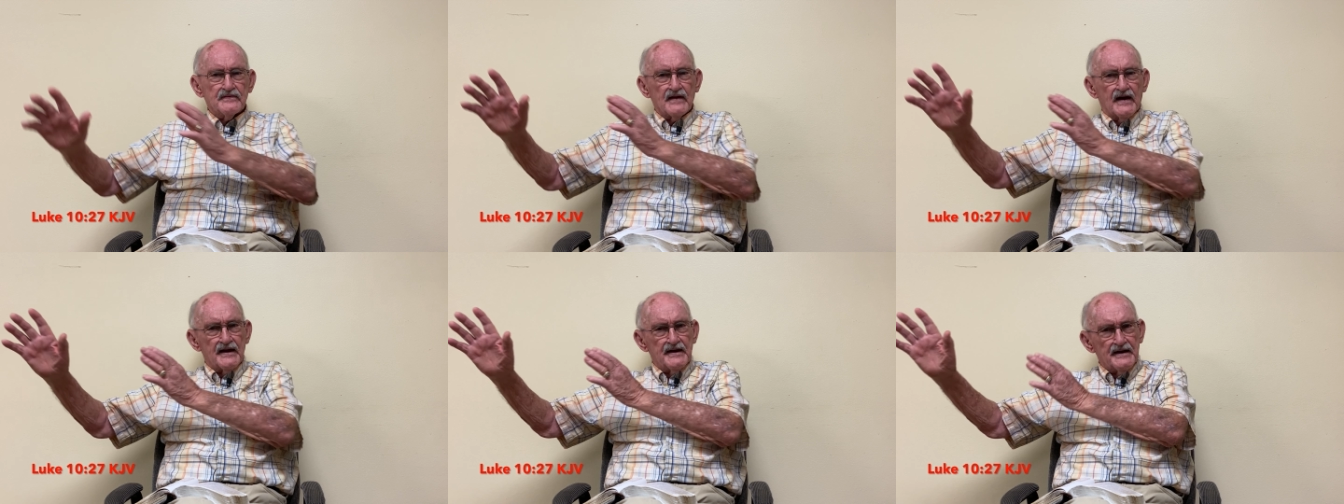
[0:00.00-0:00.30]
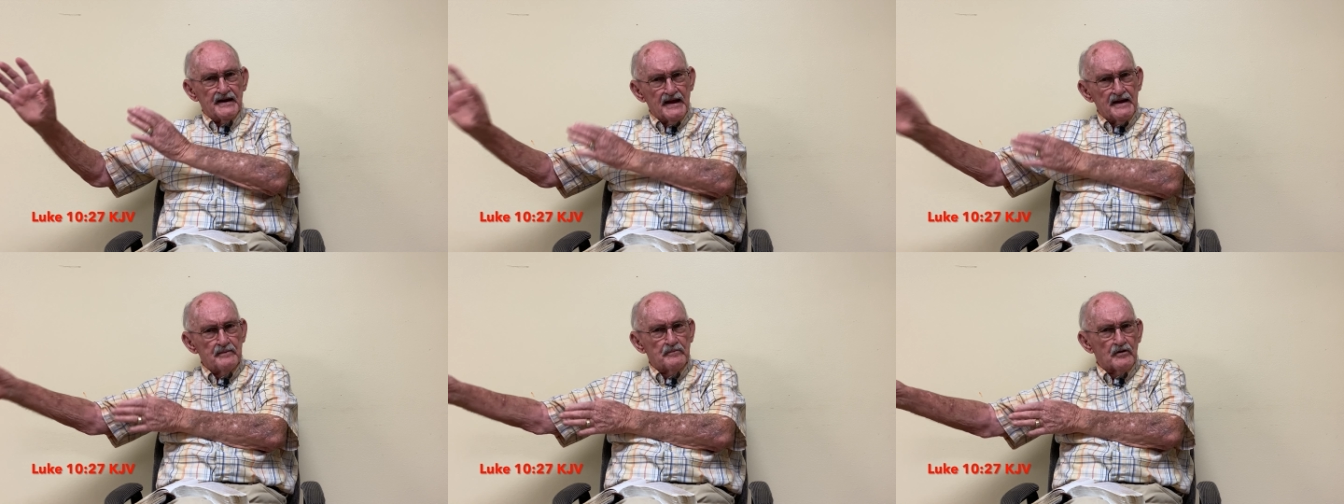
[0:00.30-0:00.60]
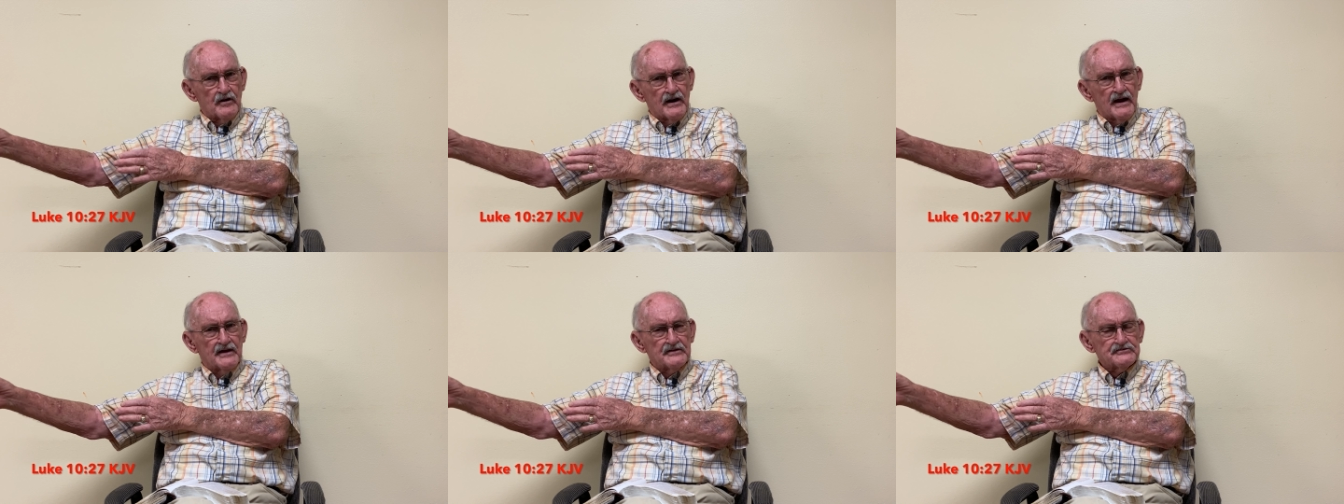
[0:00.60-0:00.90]
thy
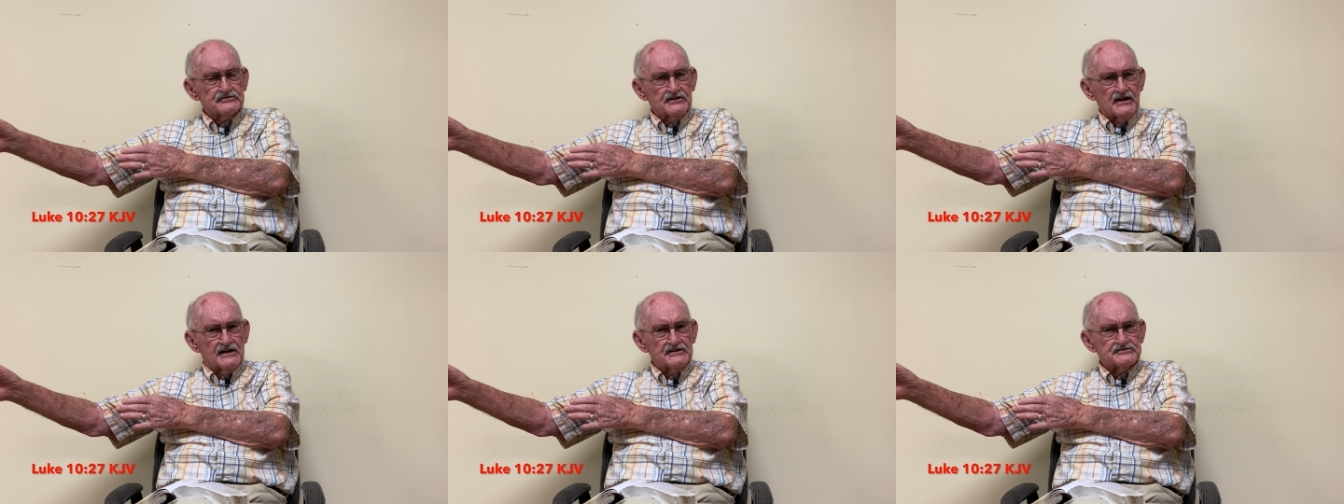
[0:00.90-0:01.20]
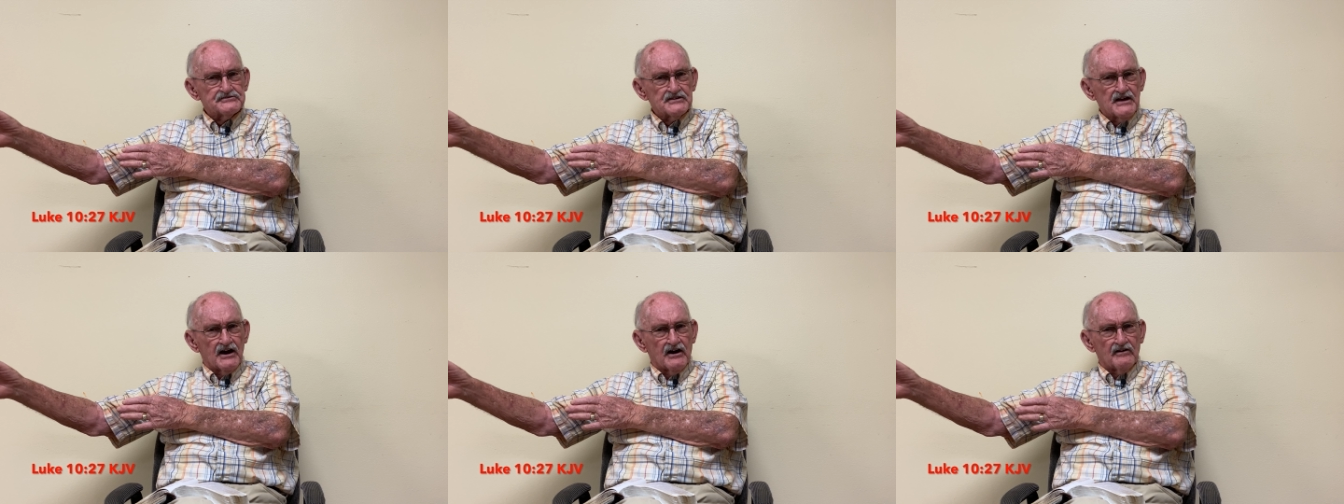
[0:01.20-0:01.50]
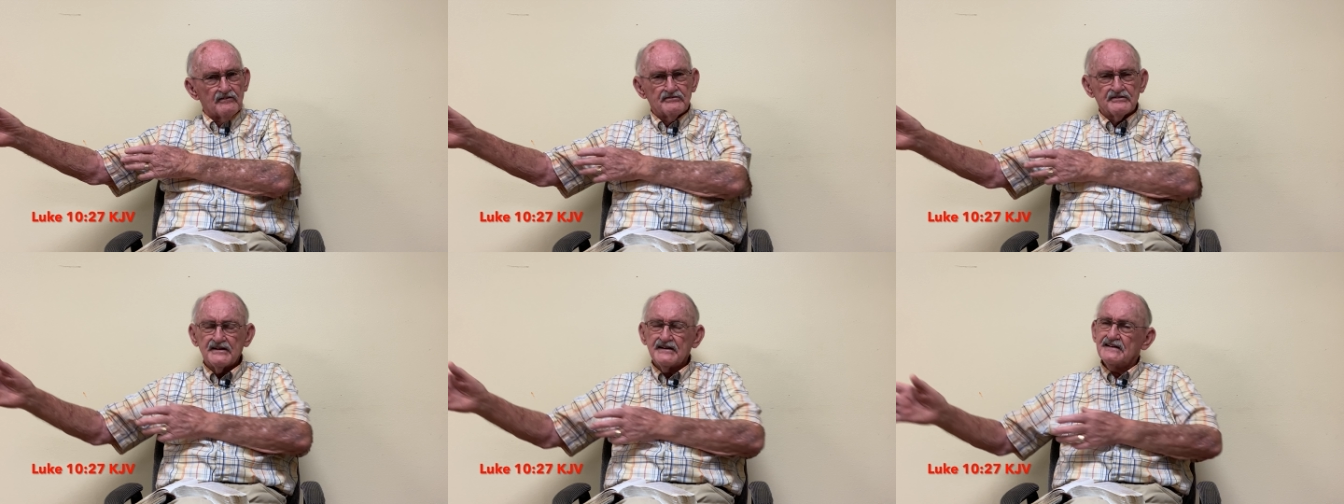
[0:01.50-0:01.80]
neighbor as
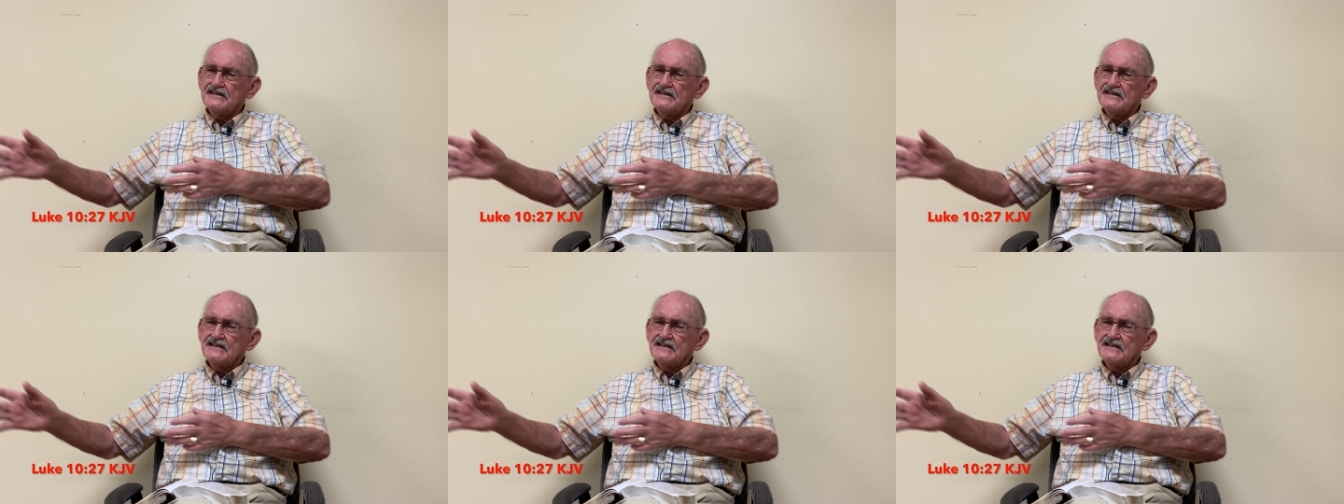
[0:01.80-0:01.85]
thyself.